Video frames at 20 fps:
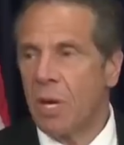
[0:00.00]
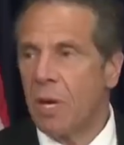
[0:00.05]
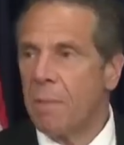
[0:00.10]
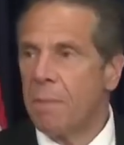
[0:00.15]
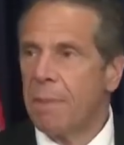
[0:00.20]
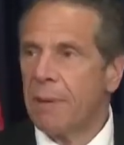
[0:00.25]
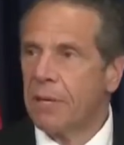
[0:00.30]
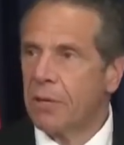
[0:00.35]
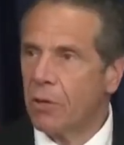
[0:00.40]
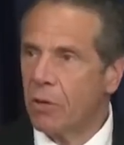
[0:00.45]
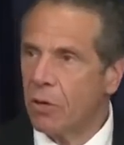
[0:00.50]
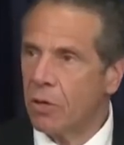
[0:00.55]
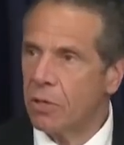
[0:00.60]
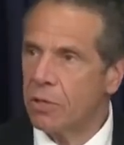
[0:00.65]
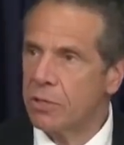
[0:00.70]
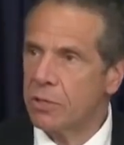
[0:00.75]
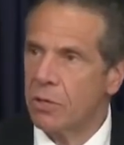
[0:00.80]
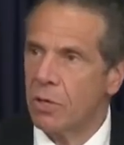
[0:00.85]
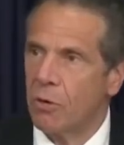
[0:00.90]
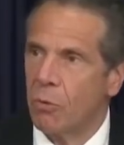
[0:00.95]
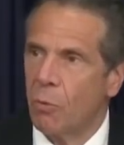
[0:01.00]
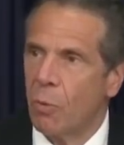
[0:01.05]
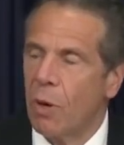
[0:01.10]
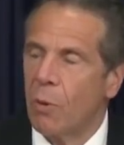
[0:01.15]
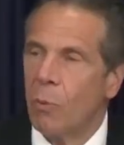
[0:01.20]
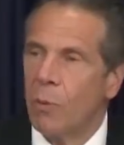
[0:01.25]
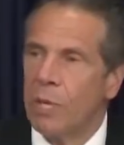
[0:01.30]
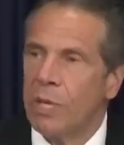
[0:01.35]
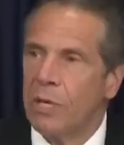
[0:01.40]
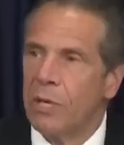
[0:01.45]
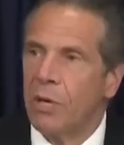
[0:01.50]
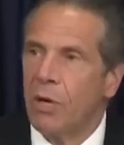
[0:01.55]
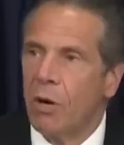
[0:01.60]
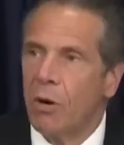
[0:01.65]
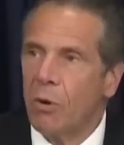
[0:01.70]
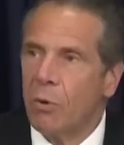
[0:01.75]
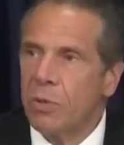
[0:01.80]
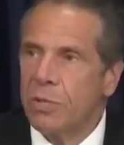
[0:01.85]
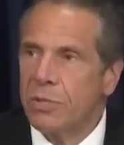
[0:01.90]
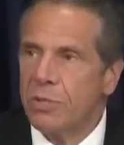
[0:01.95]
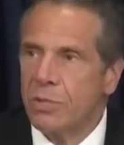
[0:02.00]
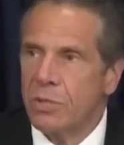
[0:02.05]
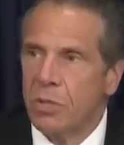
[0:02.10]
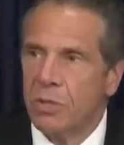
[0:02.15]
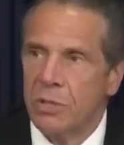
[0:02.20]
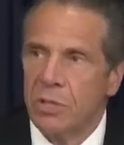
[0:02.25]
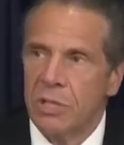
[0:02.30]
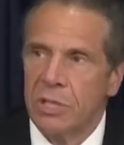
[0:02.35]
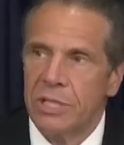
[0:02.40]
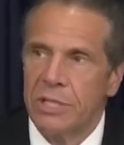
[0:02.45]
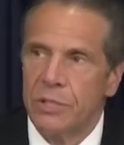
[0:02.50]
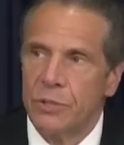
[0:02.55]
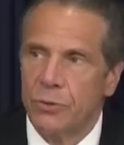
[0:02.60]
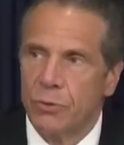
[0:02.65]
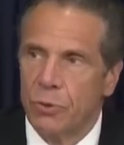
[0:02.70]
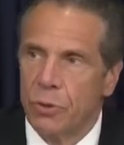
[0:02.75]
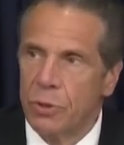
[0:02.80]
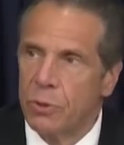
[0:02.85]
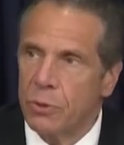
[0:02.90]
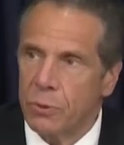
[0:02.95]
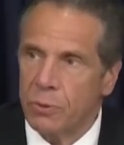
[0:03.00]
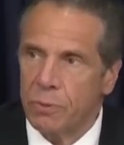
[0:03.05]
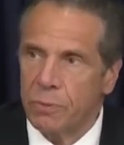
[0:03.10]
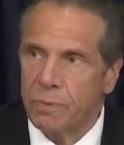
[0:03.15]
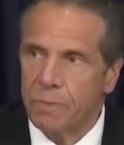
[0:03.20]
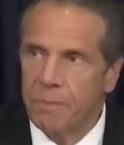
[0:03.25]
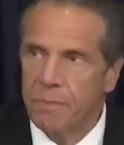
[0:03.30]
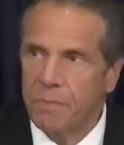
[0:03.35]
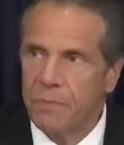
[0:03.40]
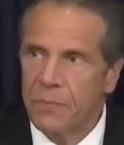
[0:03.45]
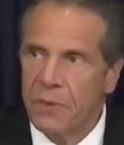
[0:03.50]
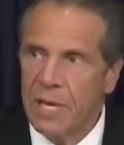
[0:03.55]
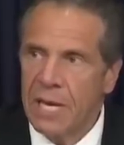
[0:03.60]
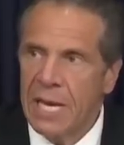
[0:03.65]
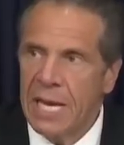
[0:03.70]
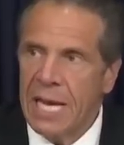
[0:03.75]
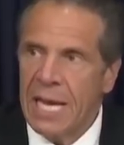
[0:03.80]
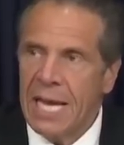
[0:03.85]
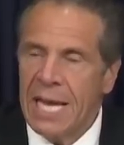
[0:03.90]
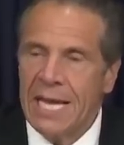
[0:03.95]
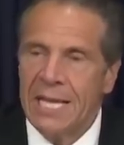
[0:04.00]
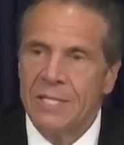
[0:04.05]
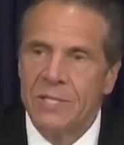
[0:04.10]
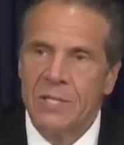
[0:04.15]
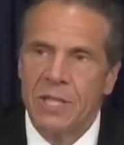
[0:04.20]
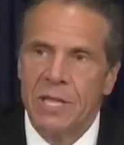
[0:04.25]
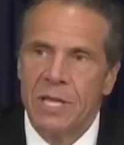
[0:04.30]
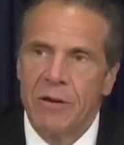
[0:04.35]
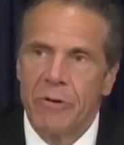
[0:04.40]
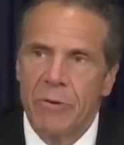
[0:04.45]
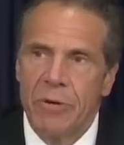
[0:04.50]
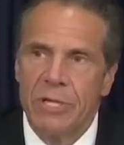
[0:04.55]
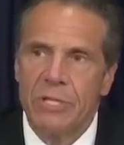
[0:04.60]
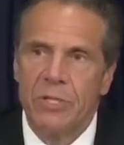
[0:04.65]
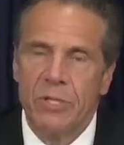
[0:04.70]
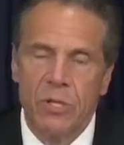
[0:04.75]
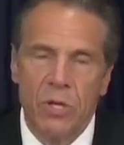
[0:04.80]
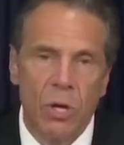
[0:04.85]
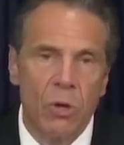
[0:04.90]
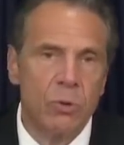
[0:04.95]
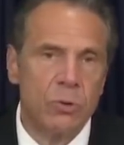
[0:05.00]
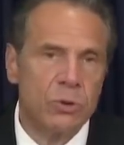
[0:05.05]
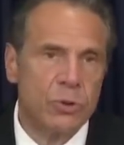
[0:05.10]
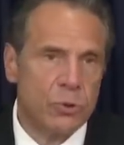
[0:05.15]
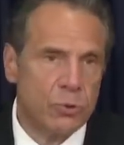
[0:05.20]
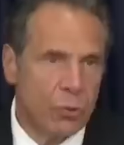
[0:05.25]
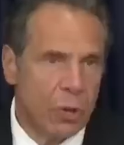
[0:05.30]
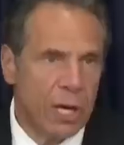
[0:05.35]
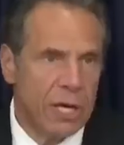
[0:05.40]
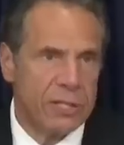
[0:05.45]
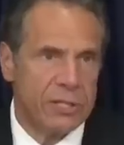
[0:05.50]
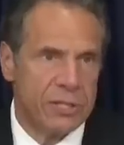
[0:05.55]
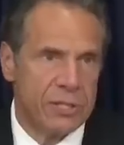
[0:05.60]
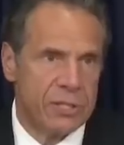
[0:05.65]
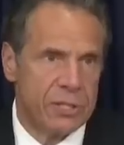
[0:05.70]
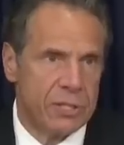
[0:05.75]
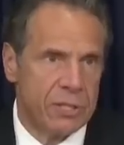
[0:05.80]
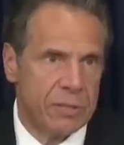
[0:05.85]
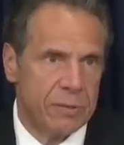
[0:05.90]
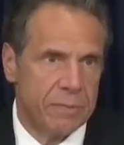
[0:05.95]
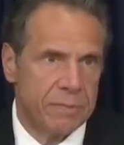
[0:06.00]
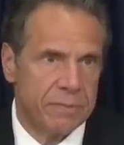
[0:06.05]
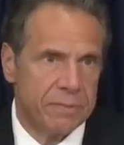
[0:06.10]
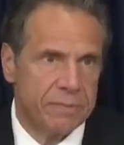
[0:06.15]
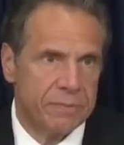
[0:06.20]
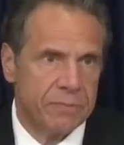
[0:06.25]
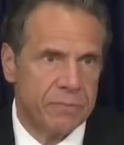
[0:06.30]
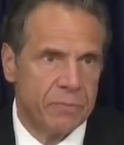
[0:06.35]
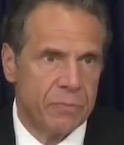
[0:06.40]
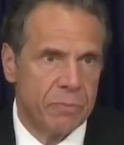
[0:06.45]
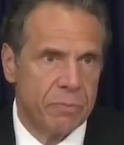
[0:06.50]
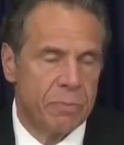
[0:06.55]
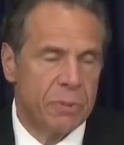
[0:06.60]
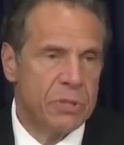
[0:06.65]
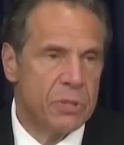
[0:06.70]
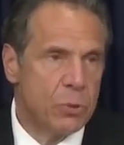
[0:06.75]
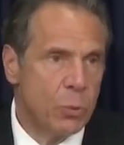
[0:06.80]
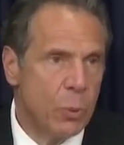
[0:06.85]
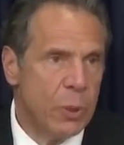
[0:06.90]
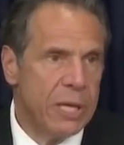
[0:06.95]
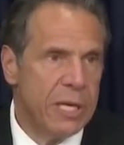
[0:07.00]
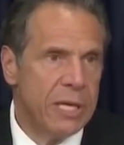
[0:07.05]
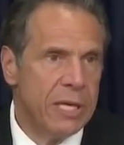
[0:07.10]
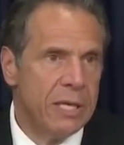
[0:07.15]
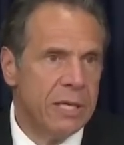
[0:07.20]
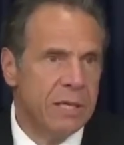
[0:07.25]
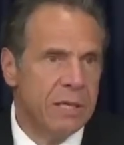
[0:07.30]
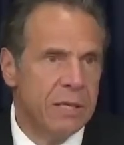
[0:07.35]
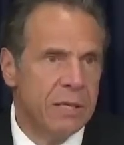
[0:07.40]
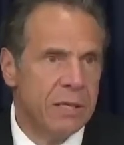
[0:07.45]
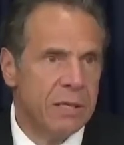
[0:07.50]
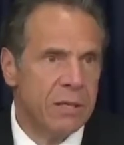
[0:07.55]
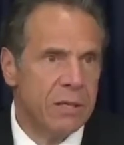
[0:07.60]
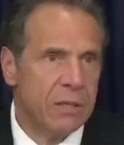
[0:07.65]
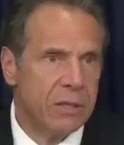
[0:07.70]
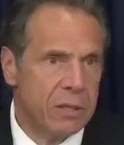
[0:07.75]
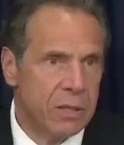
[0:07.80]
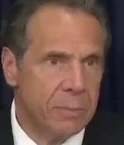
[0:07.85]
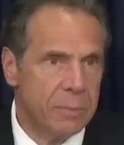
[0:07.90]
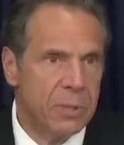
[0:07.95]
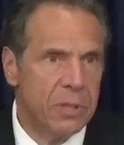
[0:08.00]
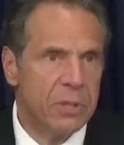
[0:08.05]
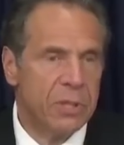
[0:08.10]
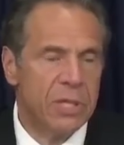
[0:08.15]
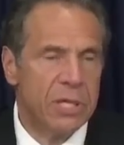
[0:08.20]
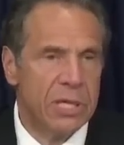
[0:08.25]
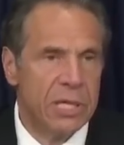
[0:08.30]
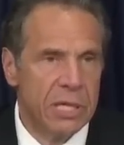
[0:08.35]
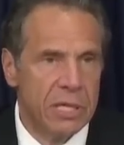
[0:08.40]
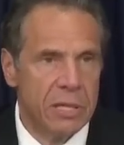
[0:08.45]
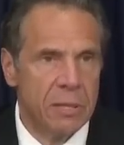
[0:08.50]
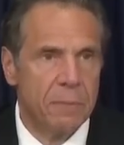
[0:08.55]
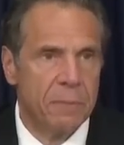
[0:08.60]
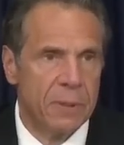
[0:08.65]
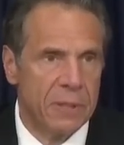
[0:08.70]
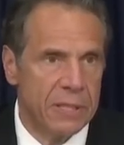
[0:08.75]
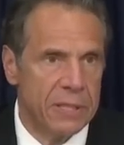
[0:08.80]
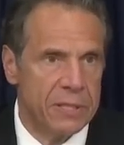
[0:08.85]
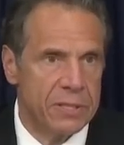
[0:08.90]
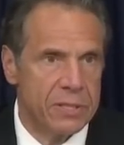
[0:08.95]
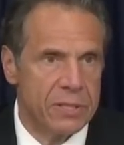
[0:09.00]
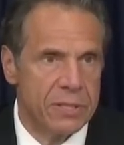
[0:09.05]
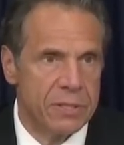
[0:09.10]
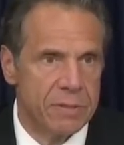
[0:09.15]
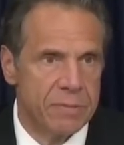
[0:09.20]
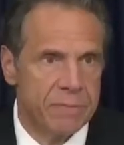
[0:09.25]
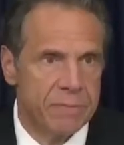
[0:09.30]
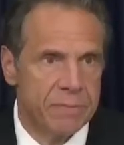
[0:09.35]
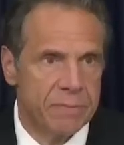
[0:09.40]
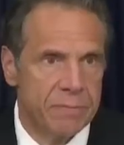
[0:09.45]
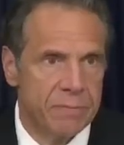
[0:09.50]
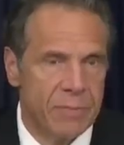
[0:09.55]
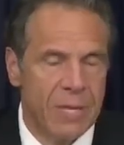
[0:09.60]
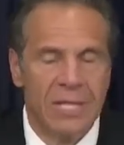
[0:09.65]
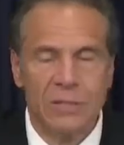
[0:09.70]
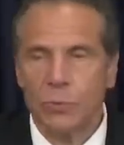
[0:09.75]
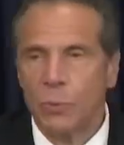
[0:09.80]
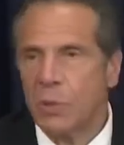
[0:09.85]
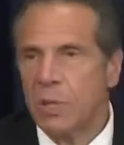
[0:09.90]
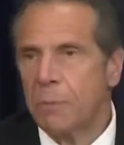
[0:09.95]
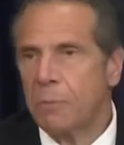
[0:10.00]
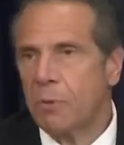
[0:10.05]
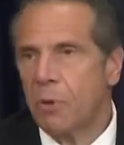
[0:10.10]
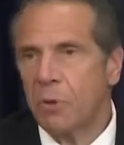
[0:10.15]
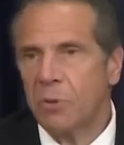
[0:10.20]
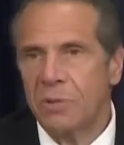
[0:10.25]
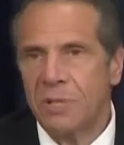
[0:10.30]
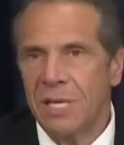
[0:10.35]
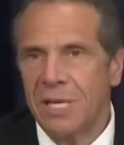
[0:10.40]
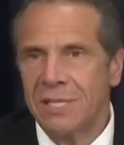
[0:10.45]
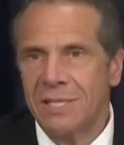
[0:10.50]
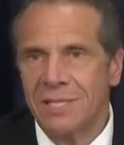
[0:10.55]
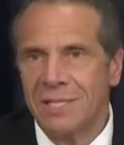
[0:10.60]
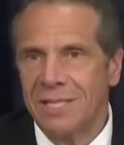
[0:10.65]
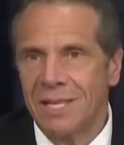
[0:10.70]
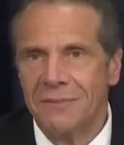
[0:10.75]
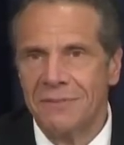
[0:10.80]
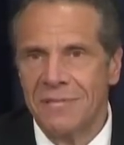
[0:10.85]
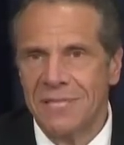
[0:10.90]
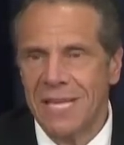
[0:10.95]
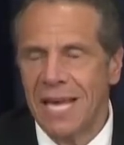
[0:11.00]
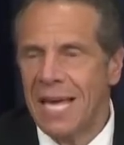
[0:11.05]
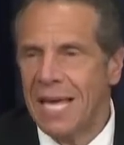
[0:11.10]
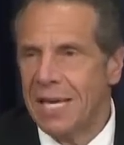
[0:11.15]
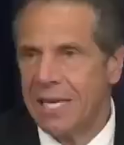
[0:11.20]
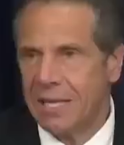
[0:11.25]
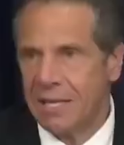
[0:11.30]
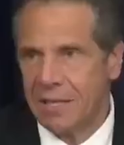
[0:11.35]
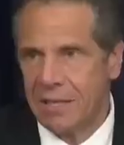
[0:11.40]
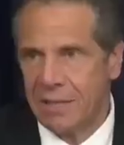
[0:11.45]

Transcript: Because what we know is certainly true is there is no trust between the community and the police. That's what the protests have said.